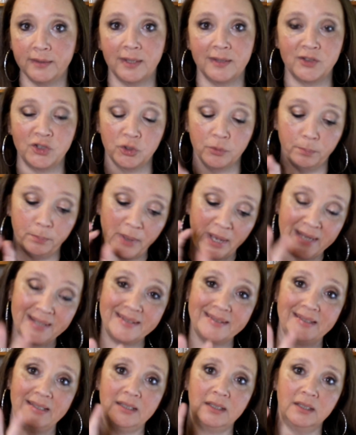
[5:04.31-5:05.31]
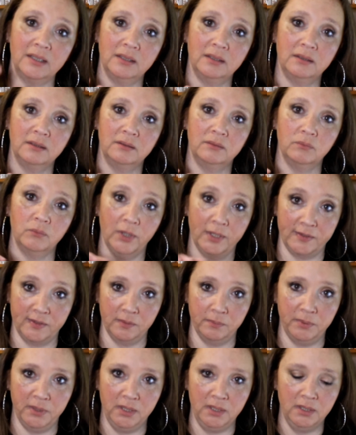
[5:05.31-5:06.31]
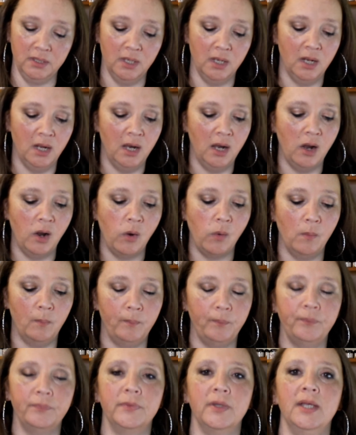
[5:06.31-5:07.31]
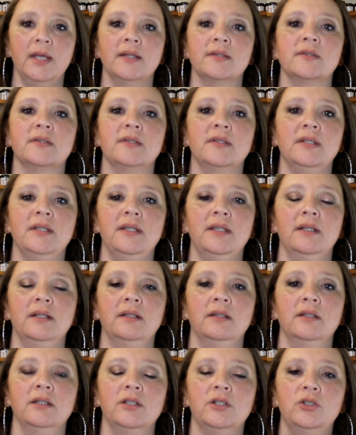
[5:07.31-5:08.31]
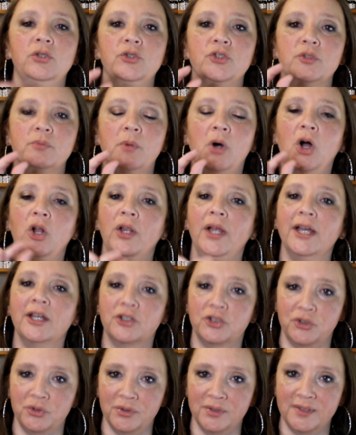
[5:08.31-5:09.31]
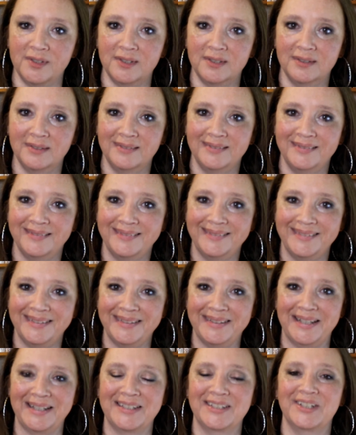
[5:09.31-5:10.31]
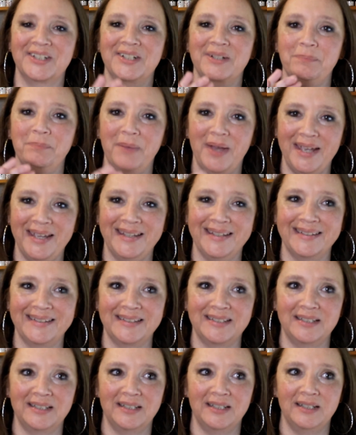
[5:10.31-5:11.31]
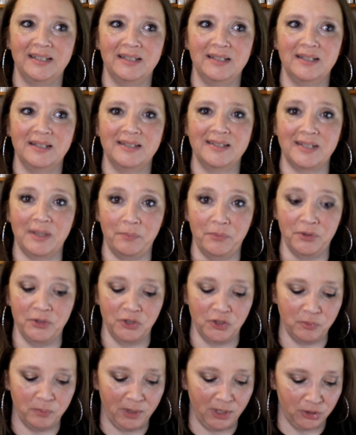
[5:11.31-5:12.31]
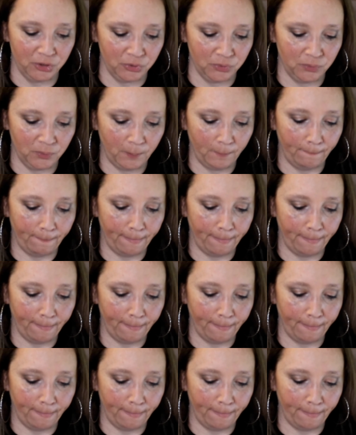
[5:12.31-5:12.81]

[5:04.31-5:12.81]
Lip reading: That's your basic recipe. It's the little small extras that's going to make it something special.